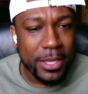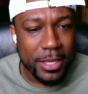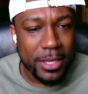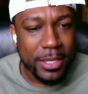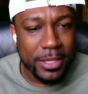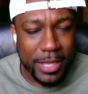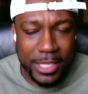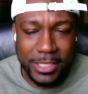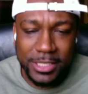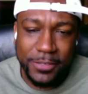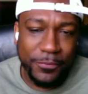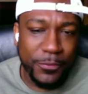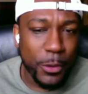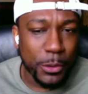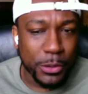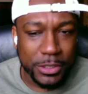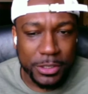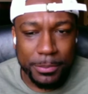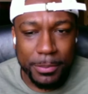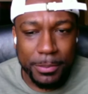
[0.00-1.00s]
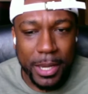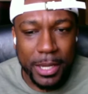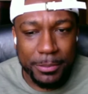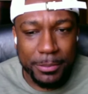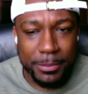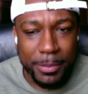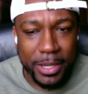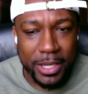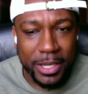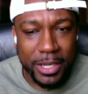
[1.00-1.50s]
That's a focus of mine,
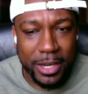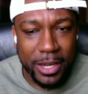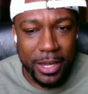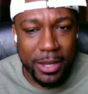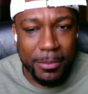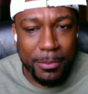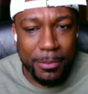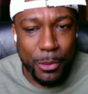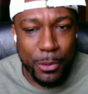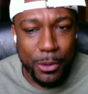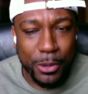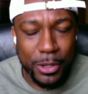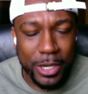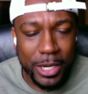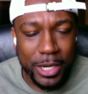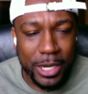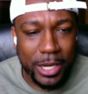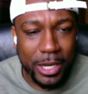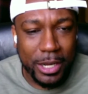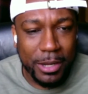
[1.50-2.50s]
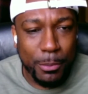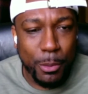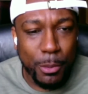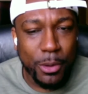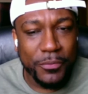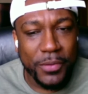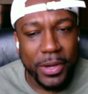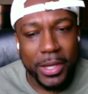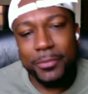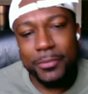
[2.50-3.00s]
and make it more
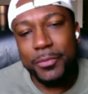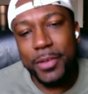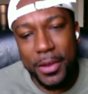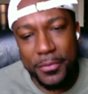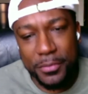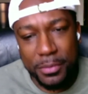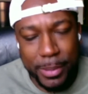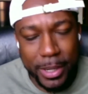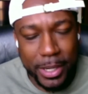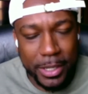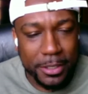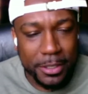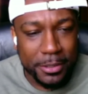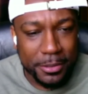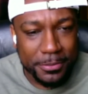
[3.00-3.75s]
inviting for everybody.